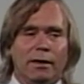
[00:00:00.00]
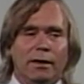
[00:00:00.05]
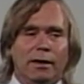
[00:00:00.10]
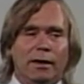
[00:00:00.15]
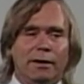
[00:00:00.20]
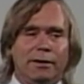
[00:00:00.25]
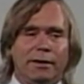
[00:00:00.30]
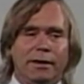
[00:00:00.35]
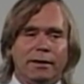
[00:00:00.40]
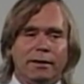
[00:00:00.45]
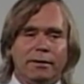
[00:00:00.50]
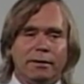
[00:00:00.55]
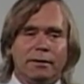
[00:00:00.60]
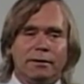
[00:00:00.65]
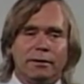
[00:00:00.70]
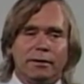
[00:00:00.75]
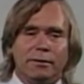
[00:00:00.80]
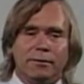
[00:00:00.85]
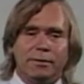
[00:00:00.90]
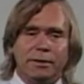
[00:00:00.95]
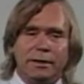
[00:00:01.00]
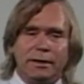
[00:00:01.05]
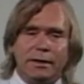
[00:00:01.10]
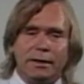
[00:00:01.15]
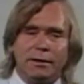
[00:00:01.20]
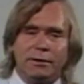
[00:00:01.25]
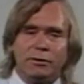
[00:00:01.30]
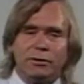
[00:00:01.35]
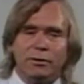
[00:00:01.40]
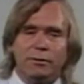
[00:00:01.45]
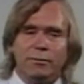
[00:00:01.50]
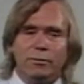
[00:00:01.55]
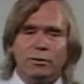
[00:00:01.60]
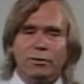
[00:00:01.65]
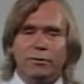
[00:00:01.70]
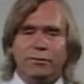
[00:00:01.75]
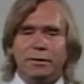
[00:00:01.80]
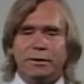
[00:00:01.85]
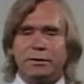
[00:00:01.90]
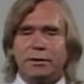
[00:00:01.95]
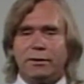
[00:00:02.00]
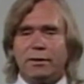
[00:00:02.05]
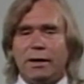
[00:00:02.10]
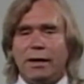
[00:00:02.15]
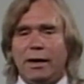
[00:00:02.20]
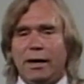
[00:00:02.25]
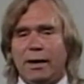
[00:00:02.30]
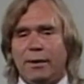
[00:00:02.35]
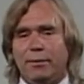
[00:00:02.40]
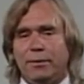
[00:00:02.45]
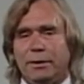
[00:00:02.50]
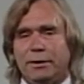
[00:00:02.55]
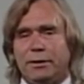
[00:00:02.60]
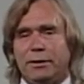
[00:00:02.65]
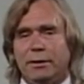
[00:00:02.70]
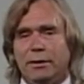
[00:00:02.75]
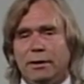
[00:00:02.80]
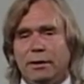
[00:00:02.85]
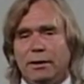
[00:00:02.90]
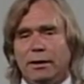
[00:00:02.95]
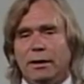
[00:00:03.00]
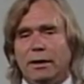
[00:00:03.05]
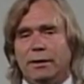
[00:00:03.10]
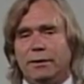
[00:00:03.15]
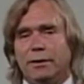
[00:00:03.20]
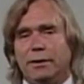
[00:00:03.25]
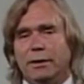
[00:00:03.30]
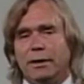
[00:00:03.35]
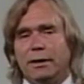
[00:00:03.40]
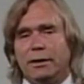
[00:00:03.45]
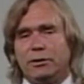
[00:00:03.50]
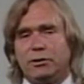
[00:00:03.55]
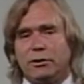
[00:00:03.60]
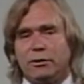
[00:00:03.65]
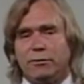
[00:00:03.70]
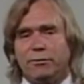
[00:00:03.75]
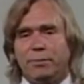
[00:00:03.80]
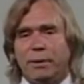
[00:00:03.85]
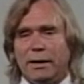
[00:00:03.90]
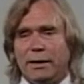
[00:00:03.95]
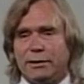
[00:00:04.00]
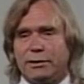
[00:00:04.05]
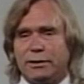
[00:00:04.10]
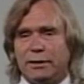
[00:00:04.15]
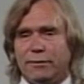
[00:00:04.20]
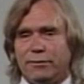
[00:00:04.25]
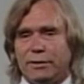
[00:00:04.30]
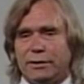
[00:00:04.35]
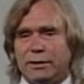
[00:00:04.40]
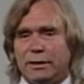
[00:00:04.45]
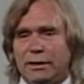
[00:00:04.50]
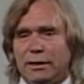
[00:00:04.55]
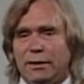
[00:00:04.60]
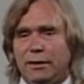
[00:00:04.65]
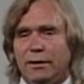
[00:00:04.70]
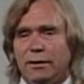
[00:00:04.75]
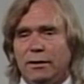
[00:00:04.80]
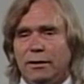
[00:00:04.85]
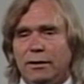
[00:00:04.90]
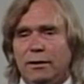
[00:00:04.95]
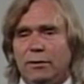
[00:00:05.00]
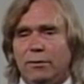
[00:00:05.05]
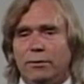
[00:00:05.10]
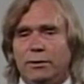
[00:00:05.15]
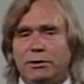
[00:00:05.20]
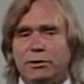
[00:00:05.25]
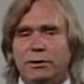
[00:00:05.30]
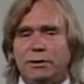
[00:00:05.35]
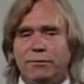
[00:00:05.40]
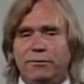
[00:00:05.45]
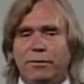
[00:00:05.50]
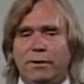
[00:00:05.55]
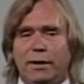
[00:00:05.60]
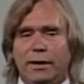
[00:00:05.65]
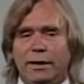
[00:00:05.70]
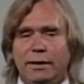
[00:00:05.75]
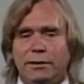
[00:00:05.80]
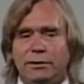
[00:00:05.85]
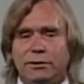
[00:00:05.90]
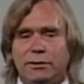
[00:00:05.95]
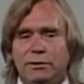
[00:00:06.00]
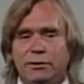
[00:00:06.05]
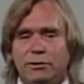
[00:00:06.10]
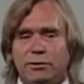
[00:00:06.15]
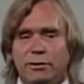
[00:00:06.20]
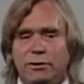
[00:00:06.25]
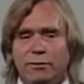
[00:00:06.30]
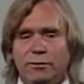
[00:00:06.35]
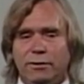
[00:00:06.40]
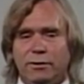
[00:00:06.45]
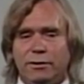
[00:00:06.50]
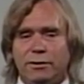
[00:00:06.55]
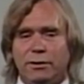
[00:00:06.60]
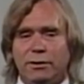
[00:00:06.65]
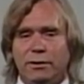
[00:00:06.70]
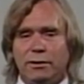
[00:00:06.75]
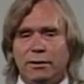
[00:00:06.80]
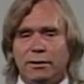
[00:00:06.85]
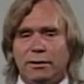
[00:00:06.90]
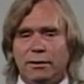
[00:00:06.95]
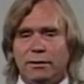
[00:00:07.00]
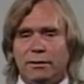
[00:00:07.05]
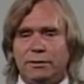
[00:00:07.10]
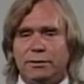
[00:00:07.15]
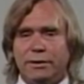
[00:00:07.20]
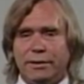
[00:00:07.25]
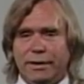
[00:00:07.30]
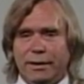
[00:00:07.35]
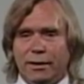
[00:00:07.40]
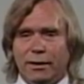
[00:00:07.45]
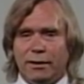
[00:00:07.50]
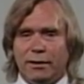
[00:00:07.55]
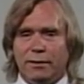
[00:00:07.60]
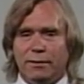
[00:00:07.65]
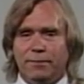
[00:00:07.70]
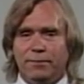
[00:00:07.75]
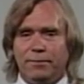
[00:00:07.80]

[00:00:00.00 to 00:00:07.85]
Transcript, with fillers: and they begin to move into the habit and the nature of passivity, which defines the student today.